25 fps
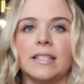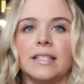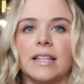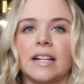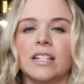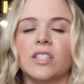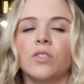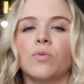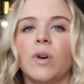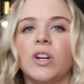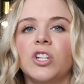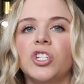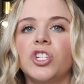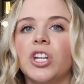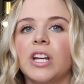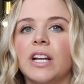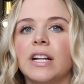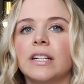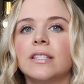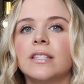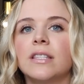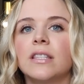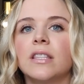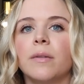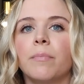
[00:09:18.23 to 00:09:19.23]
That's why she
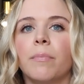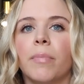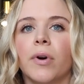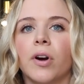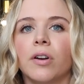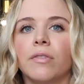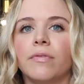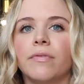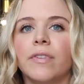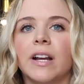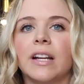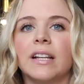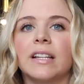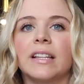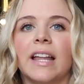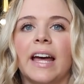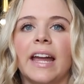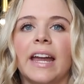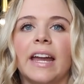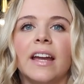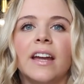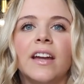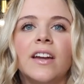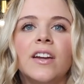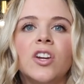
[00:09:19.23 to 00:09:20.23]
gets the perfect
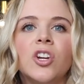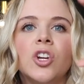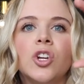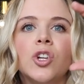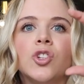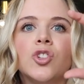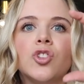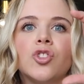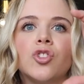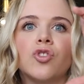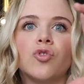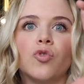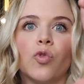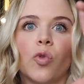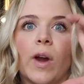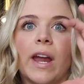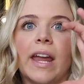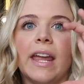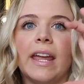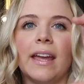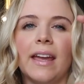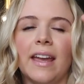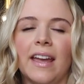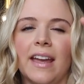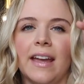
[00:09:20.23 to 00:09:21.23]
like
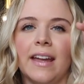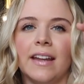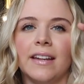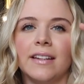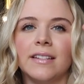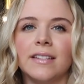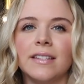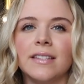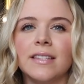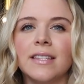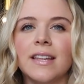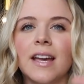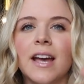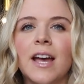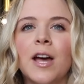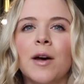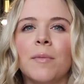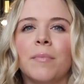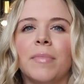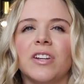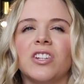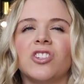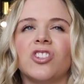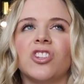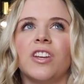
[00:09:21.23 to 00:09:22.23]
straight ends,
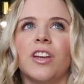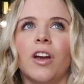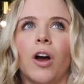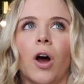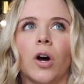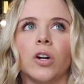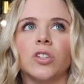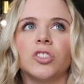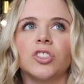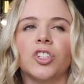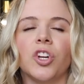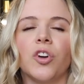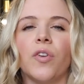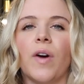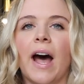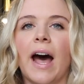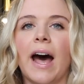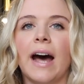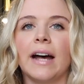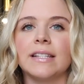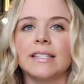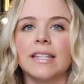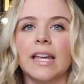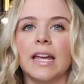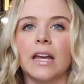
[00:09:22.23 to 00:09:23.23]
but she also
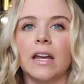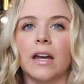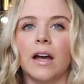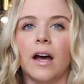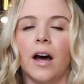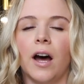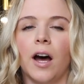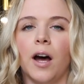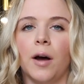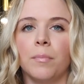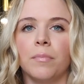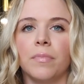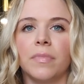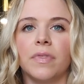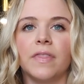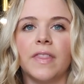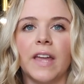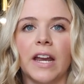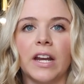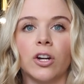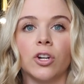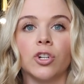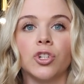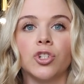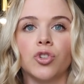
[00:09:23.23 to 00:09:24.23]
has like
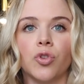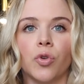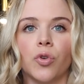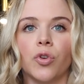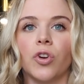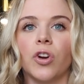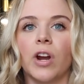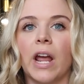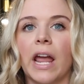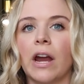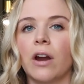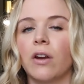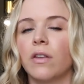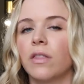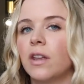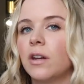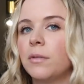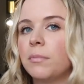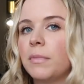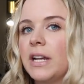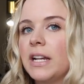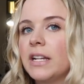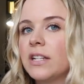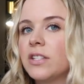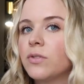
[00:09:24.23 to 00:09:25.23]
thinner, shorter hair than
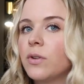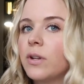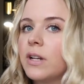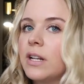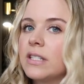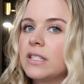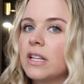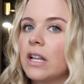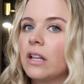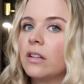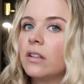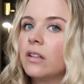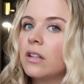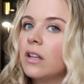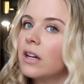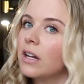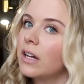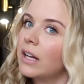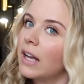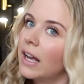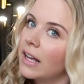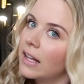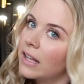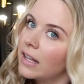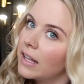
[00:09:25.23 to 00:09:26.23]
me, so it doesn't look